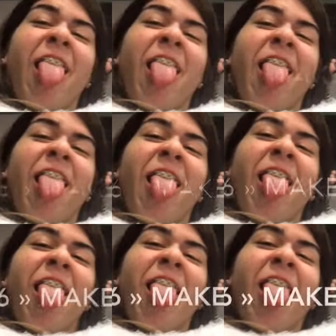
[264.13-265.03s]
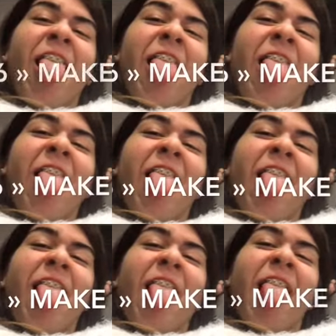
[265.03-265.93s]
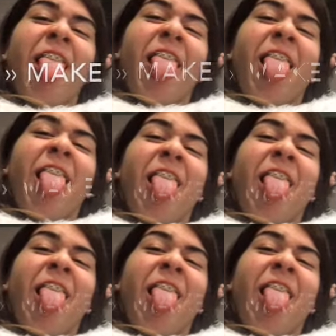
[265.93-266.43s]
Nothing is said.